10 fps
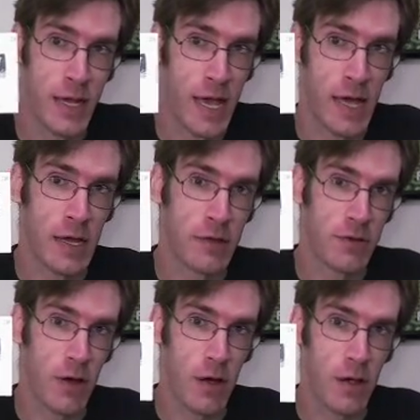and
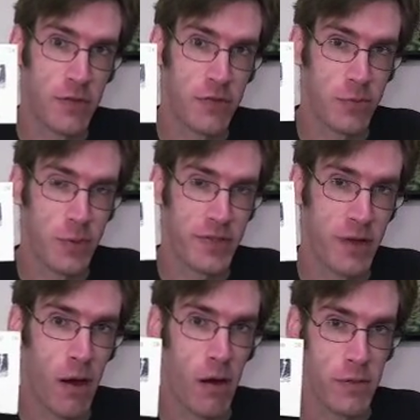this is what they
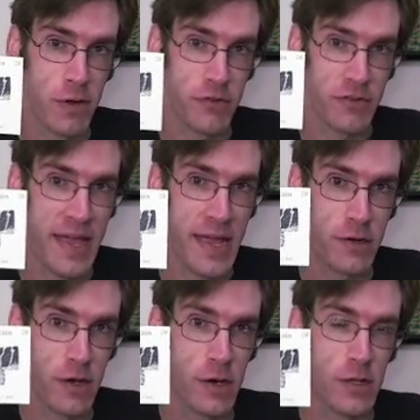are. They're just
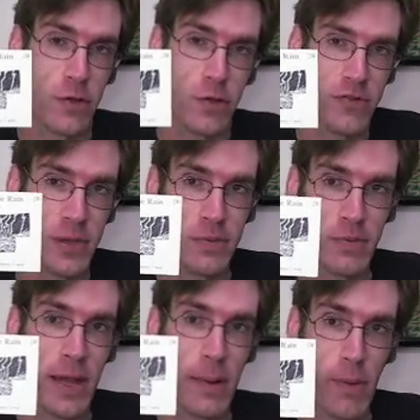hand-cut little slips
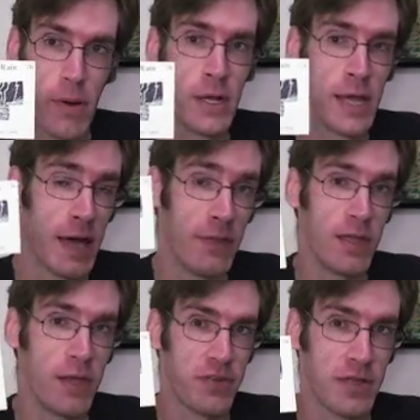of paper. And
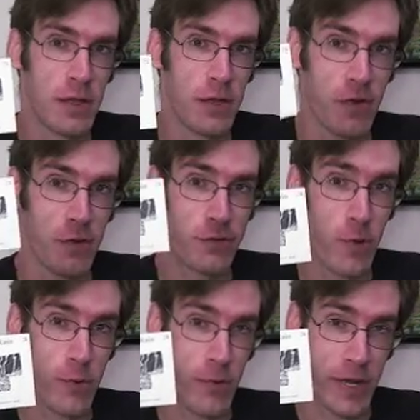this is a
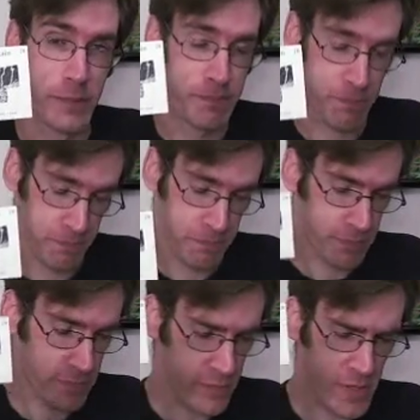Stone Rain.
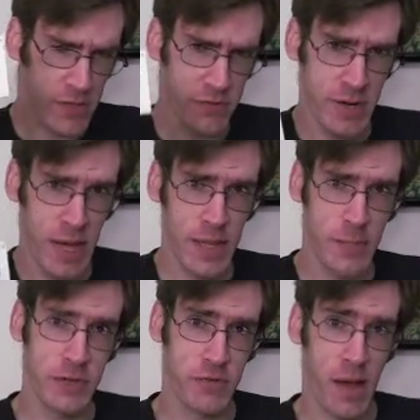So now
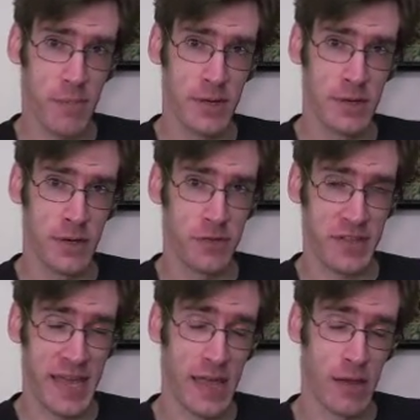let me drop in a
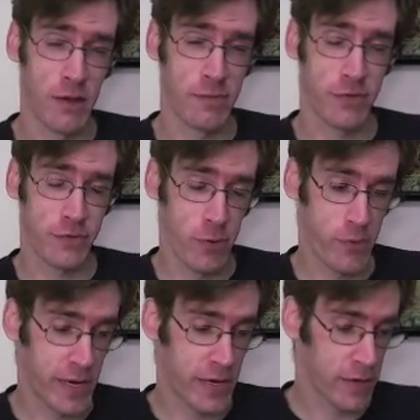scan of a
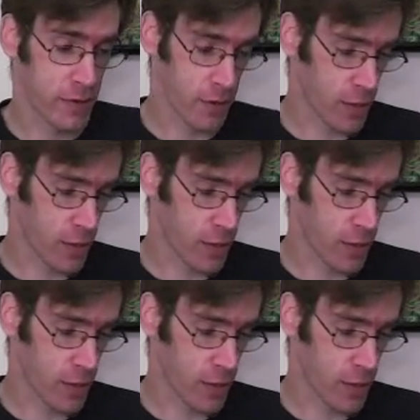Stone Rain and a